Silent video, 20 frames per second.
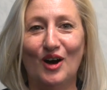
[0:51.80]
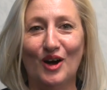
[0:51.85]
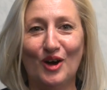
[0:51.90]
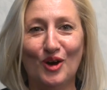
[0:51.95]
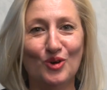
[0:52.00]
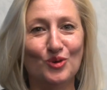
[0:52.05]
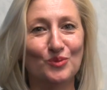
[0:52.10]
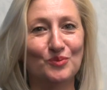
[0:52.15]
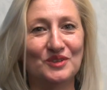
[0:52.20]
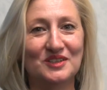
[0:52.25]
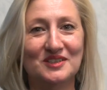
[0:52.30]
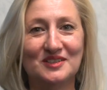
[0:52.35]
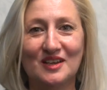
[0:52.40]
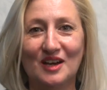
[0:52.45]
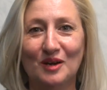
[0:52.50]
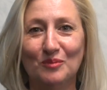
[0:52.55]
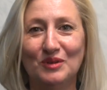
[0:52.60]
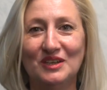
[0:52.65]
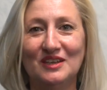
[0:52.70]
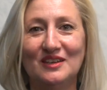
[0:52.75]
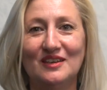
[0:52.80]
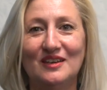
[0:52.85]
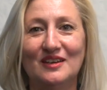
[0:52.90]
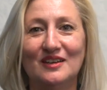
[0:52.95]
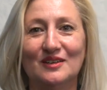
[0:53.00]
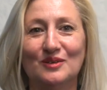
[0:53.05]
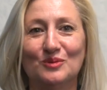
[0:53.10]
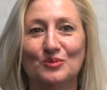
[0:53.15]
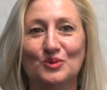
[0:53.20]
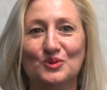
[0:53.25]
I hope this coming
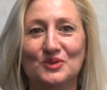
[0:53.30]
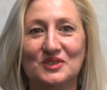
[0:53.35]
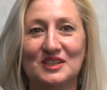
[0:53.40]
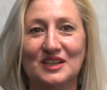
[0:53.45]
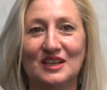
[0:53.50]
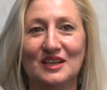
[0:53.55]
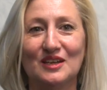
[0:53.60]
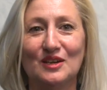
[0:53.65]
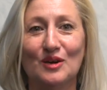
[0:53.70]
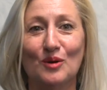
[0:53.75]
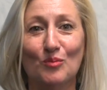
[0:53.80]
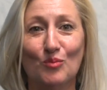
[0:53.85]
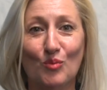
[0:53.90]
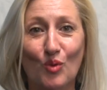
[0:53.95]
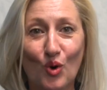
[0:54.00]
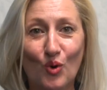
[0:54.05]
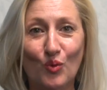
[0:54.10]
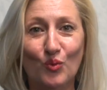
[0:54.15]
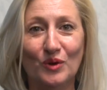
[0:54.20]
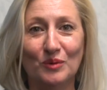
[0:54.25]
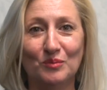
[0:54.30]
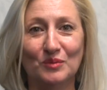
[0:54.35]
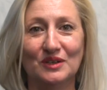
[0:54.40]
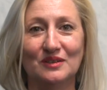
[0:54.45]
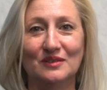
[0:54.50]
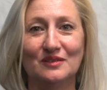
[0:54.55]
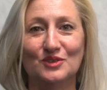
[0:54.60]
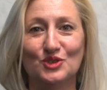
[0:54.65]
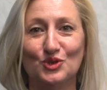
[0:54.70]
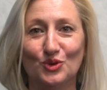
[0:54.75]
year will see more
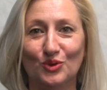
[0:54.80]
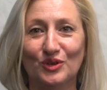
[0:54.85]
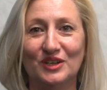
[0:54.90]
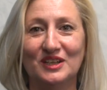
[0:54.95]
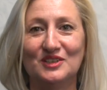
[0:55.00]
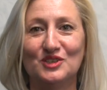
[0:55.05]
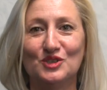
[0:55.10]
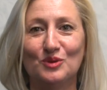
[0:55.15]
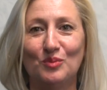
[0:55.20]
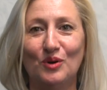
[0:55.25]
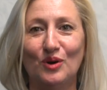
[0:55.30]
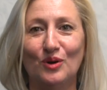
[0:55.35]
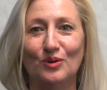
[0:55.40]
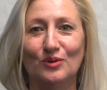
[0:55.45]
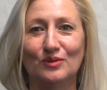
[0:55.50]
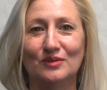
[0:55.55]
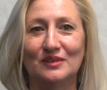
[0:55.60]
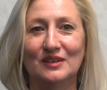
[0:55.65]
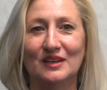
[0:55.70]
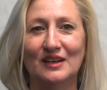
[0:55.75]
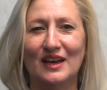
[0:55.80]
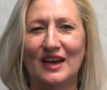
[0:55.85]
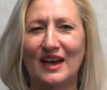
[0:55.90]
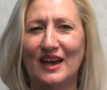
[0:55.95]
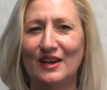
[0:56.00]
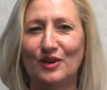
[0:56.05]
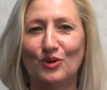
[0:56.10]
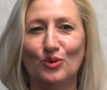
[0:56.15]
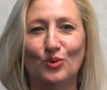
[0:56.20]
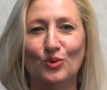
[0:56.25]
women join Interpol
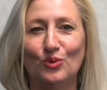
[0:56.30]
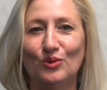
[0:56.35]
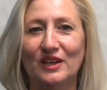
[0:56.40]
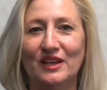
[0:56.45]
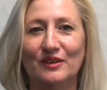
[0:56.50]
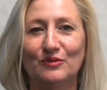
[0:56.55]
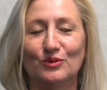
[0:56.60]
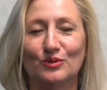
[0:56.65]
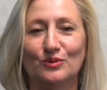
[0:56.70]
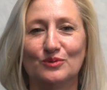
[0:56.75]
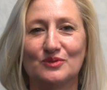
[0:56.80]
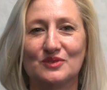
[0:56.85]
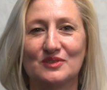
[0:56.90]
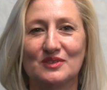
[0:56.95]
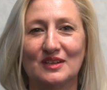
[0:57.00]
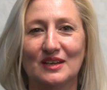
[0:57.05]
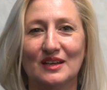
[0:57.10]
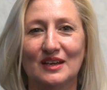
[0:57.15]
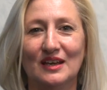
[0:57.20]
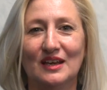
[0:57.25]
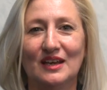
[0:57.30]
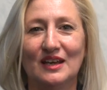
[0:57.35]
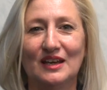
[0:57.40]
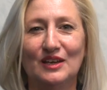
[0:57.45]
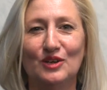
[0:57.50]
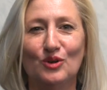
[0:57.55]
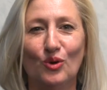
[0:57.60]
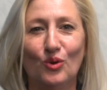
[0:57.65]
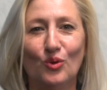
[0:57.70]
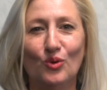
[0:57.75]
at all levels
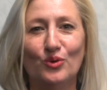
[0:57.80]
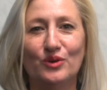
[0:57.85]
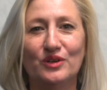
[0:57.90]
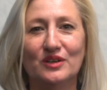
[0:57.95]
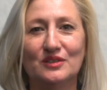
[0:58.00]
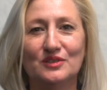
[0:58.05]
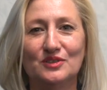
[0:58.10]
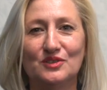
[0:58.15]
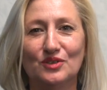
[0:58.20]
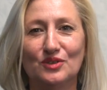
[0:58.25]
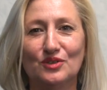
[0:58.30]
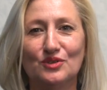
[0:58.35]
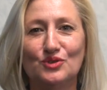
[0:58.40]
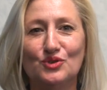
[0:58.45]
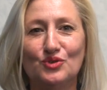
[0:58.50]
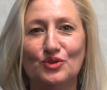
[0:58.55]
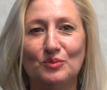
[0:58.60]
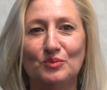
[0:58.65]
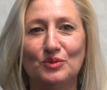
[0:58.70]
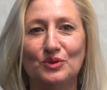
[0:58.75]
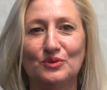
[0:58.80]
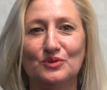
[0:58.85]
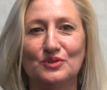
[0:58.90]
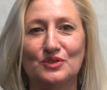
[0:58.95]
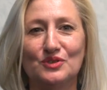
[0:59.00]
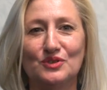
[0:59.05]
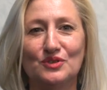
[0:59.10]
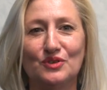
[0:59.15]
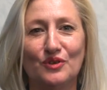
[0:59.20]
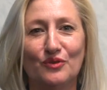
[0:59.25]
in order to contribute
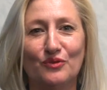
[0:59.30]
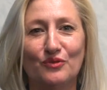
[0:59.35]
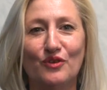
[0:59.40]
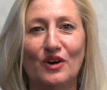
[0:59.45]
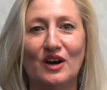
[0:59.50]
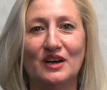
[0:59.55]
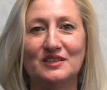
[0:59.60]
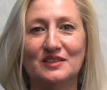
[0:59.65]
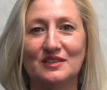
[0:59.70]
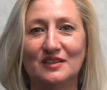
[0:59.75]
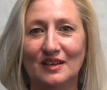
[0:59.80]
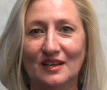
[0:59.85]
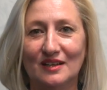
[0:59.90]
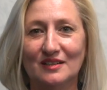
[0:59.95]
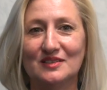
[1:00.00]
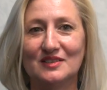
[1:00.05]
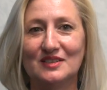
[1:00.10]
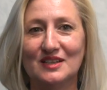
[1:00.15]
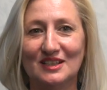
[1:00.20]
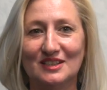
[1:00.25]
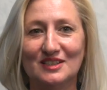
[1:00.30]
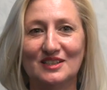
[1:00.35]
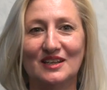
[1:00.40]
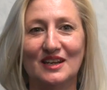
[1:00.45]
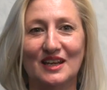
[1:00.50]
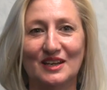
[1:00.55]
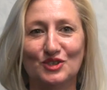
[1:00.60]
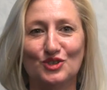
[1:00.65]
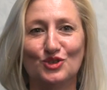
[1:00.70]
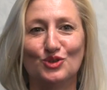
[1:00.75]
to the fight against
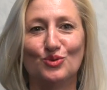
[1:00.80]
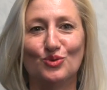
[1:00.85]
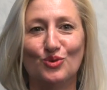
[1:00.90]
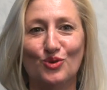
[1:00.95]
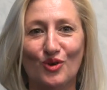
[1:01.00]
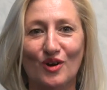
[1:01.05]
international